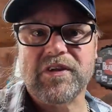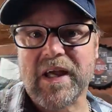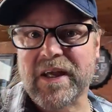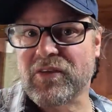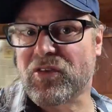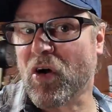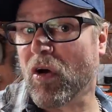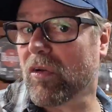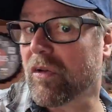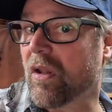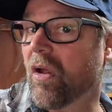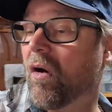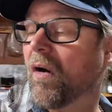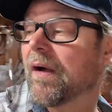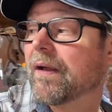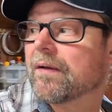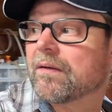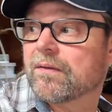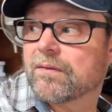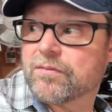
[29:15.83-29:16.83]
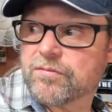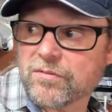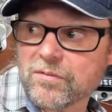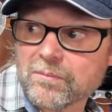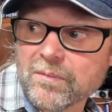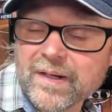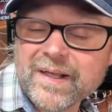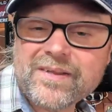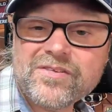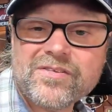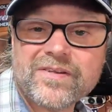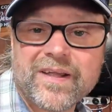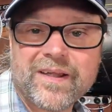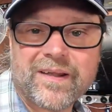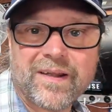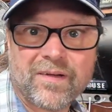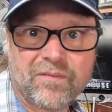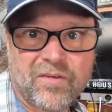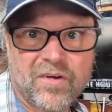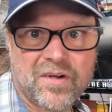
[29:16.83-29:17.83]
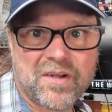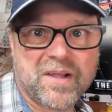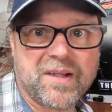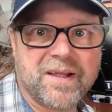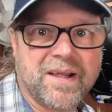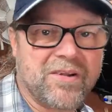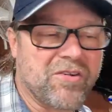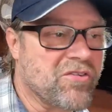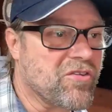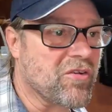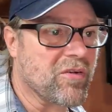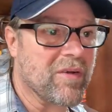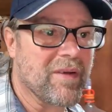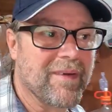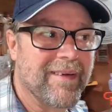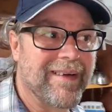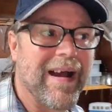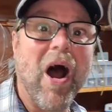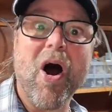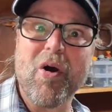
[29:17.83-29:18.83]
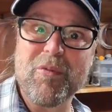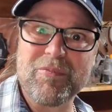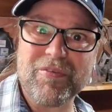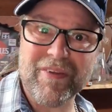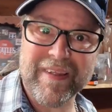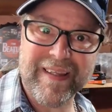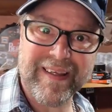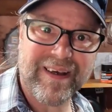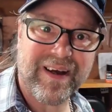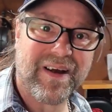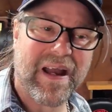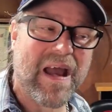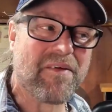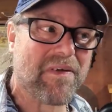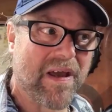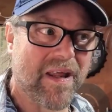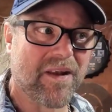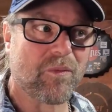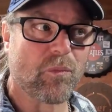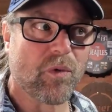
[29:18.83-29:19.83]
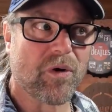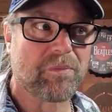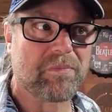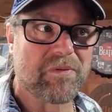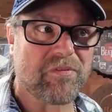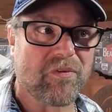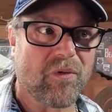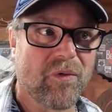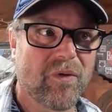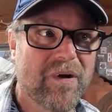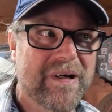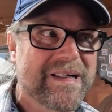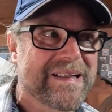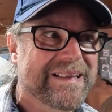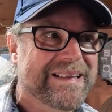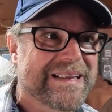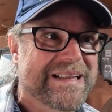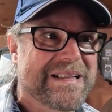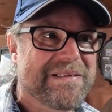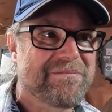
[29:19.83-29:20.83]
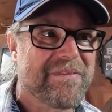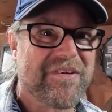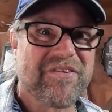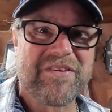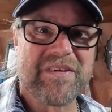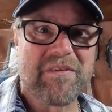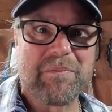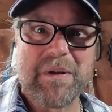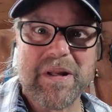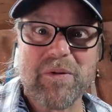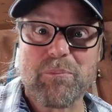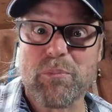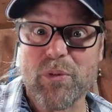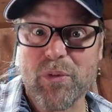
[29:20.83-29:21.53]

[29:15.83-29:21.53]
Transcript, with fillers: stays online through my internet that I've got it connected to. Hopefully. I have had it work before, but it's never been